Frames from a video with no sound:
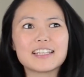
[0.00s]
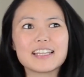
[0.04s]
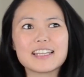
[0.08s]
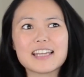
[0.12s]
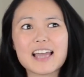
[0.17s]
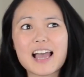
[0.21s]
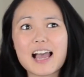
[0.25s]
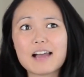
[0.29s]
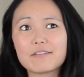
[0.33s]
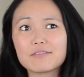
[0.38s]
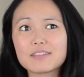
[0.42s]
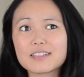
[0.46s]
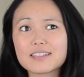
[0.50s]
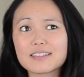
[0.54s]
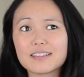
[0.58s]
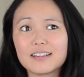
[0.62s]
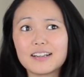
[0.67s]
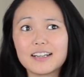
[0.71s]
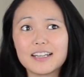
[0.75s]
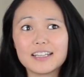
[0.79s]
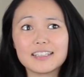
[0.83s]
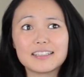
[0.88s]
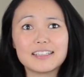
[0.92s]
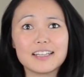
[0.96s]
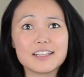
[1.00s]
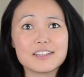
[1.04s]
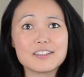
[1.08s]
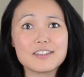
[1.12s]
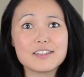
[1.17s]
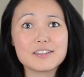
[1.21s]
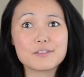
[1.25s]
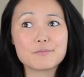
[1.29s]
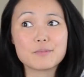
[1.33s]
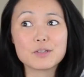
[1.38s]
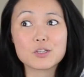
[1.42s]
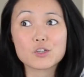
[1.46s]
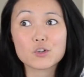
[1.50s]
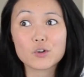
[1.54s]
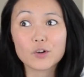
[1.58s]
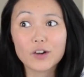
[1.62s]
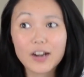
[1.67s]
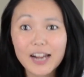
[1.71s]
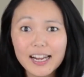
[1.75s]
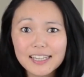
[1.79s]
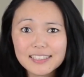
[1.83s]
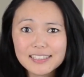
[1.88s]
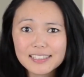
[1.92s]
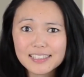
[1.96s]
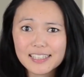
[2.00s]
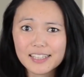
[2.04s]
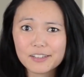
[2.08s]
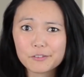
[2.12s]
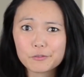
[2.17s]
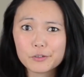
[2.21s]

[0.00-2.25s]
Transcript: you have inside that you've been trying to get